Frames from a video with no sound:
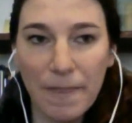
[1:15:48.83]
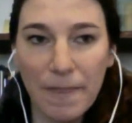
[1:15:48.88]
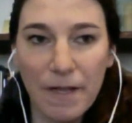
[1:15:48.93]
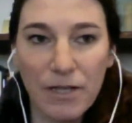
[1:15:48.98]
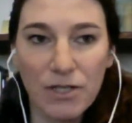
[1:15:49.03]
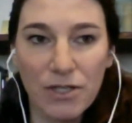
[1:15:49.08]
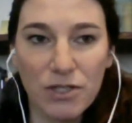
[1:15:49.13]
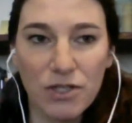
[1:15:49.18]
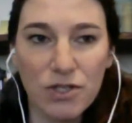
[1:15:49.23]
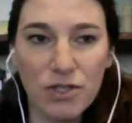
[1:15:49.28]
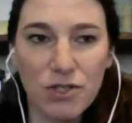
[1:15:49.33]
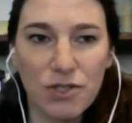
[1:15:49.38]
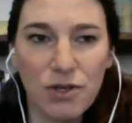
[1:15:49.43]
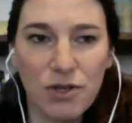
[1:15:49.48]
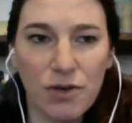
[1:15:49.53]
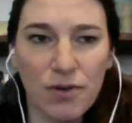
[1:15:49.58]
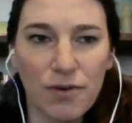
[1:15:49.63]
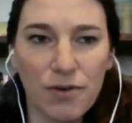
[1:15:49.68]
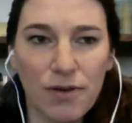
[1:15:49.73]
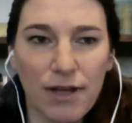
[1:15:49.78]

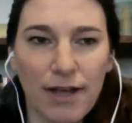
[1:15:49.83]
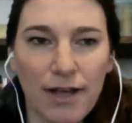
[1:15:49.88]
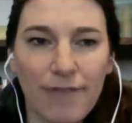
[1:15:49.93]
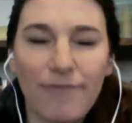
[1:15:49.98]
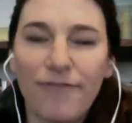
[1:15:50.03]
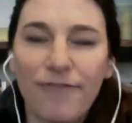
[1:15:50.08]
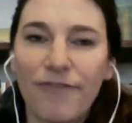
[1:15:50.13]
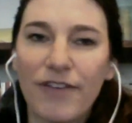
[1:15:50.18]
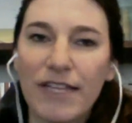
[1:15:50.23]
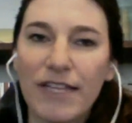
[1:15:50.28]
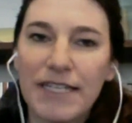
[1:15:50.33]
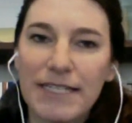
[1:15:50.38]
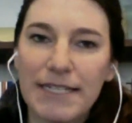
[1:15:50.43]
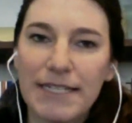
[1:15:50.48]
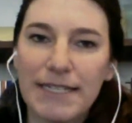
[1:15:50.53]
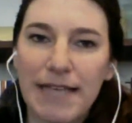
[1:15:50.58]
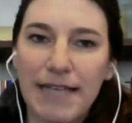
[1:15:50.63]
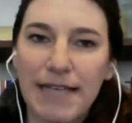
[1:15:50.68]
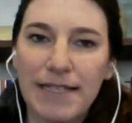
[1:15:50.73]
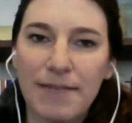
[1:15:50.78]
So Phyllis, is
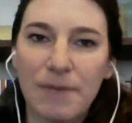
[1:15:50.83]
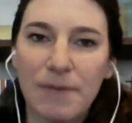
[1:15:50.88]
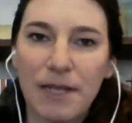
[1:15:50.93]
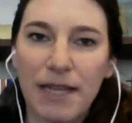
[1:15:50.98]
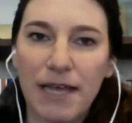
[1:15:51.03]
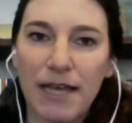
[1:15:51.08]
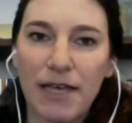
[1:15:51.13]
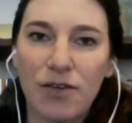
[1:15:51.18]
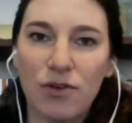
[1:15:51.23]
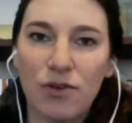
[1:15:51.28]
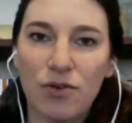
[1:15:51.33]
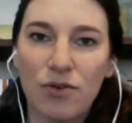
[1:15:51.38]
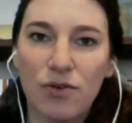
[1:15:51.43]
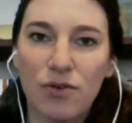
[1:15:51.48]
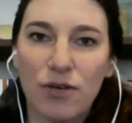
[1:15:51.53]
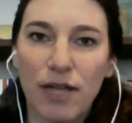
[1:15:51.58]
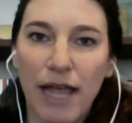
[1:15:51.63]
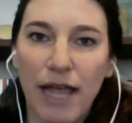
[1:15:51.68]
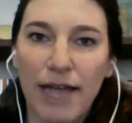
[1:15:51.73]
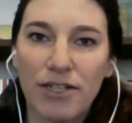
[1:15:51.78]
that something that
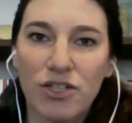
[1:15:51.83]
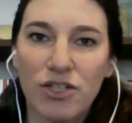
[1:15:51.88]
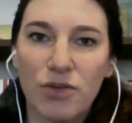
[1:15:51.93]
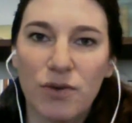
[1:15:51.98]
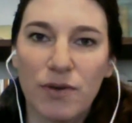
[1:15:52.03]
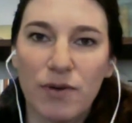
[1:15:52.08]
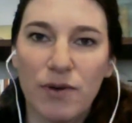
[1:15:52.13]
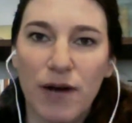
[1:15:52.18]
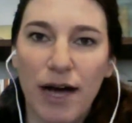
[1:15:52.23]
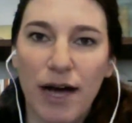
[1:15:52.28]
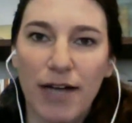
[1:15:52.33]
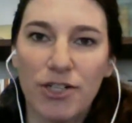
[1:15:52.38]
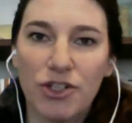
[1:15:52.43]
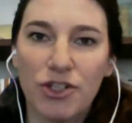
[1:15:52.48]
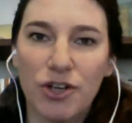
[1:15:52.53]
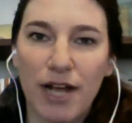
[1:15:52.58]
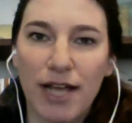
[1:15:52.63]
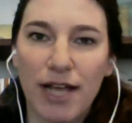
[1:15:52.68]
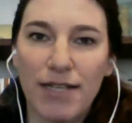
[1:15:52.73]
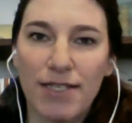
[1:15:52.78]
you'd like to
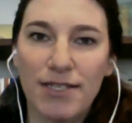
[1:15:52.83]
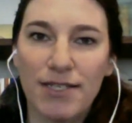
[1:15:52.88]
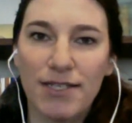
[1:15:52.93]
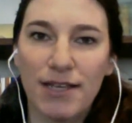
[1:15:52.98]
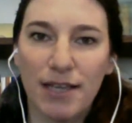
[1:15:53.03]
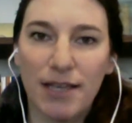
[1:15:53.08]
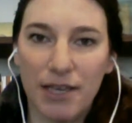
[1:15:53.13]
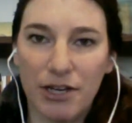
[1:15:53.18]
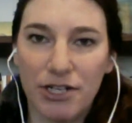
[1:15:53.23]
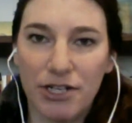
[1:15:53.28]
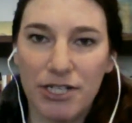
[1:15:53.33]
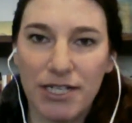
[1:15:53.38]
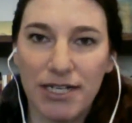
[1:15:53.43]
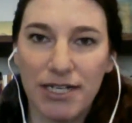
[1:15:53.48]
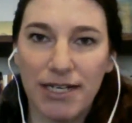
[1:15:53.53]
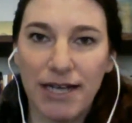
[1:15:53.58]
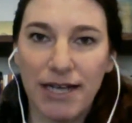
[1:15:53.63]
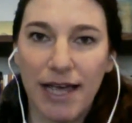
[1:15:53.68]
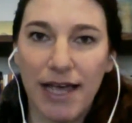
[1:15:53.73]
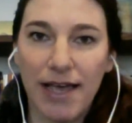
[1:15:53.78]
address here
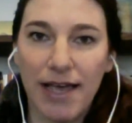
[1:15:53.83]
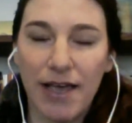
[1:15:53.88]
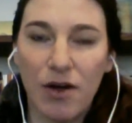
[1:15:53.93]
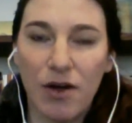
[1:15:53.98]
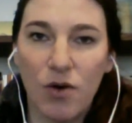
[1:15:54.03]
today,